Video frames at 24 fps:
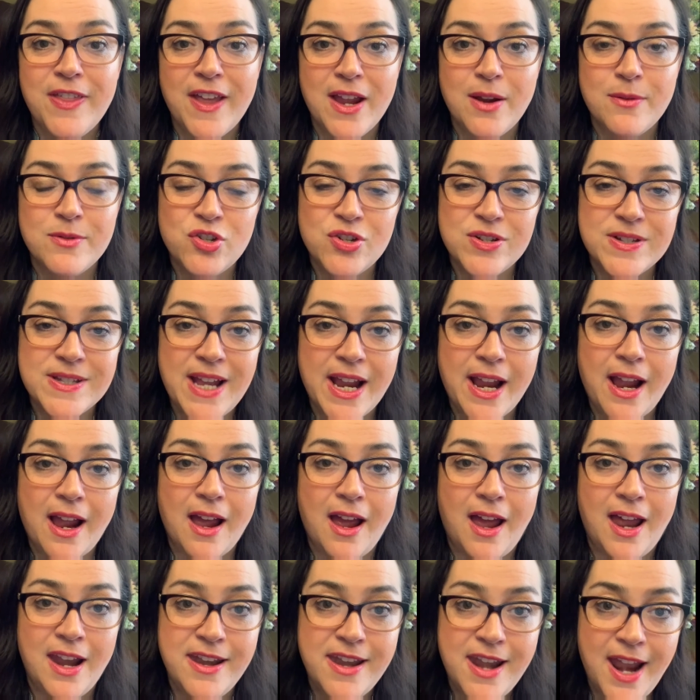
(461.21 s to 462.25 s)
It was just like
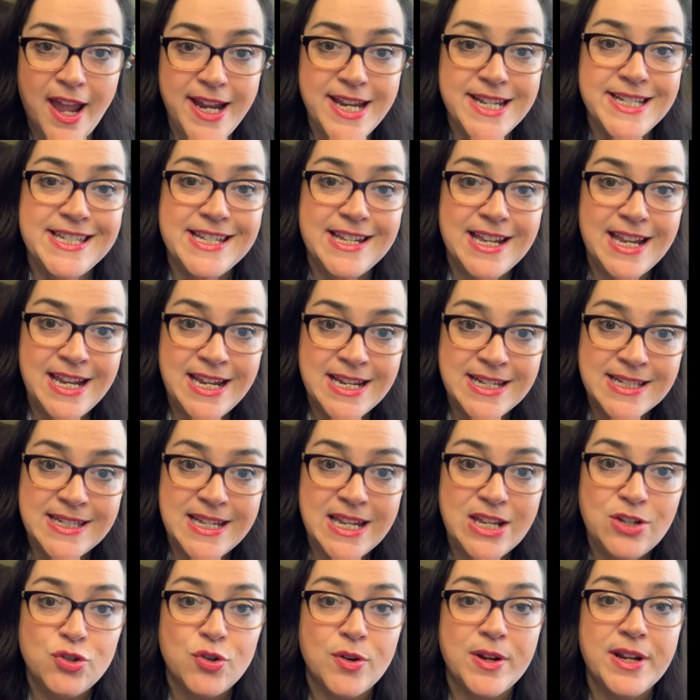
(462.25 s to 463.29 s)
a nice,
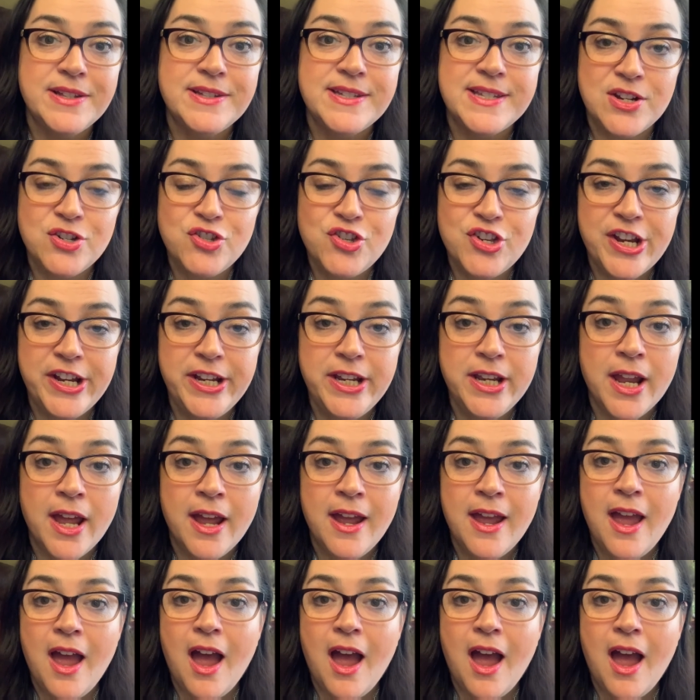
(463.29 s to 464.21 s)
easy transition